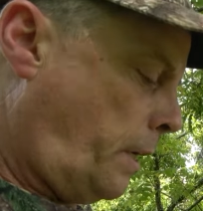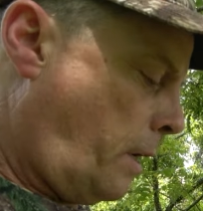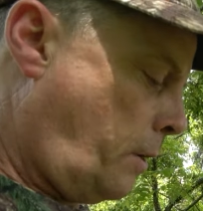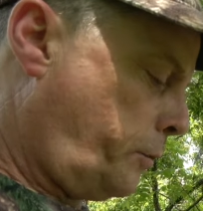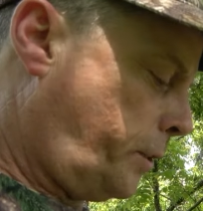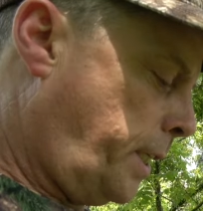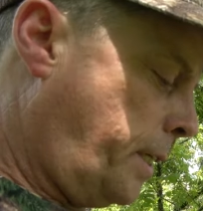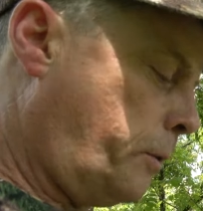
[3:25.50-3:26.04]

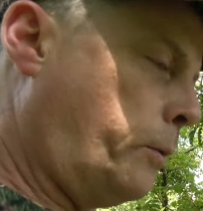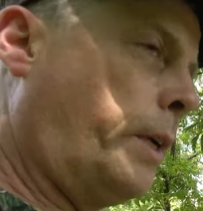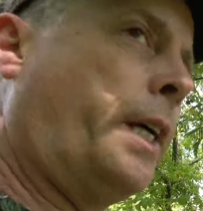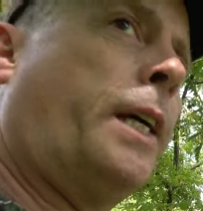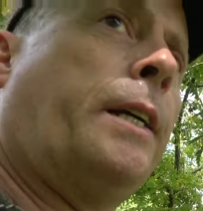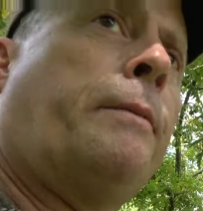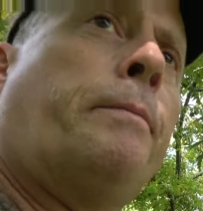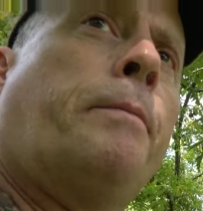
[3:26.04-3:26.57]
All settled
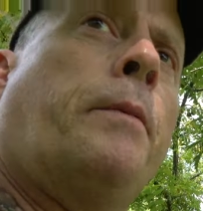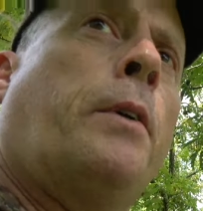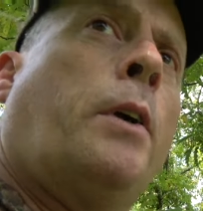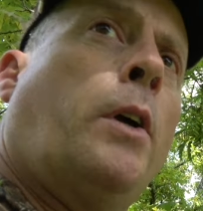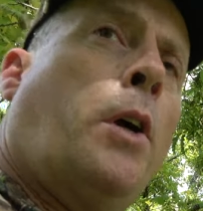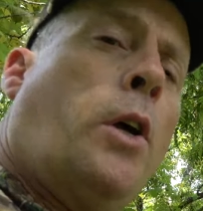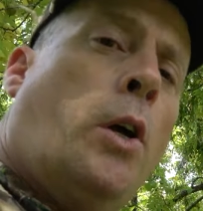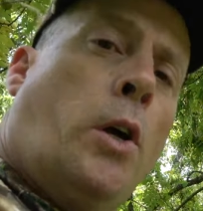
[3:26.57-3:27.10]
in.
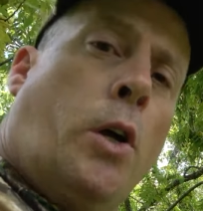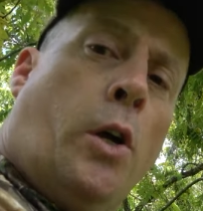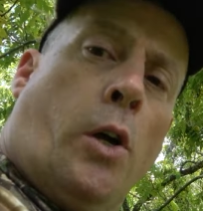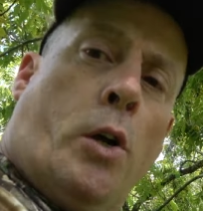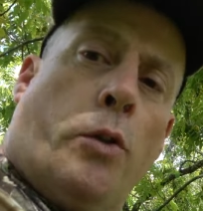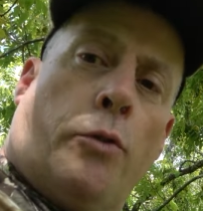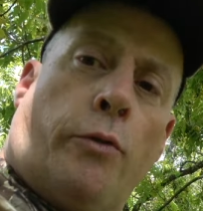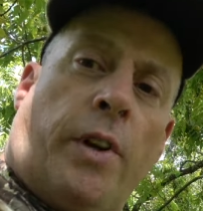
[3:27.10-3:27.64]

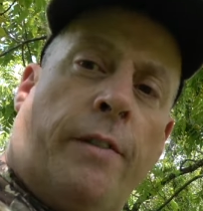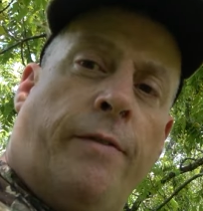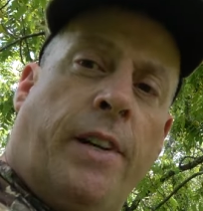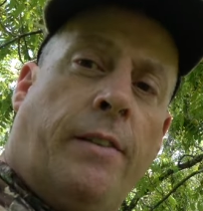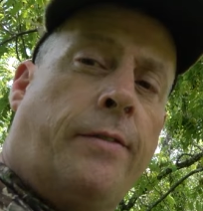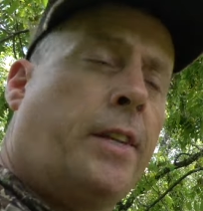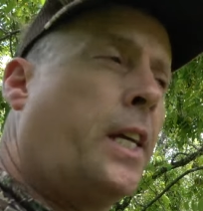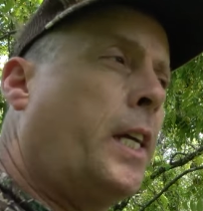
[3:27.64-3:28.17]
three
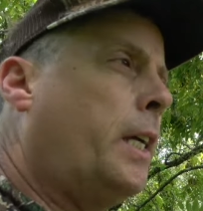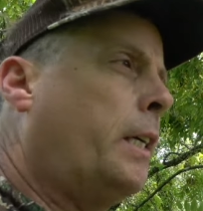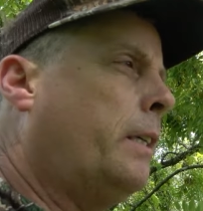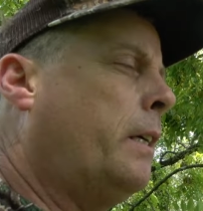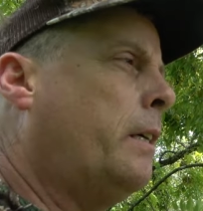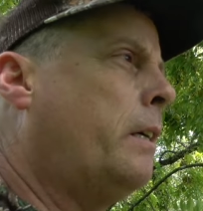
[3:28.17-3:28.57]
fifteen.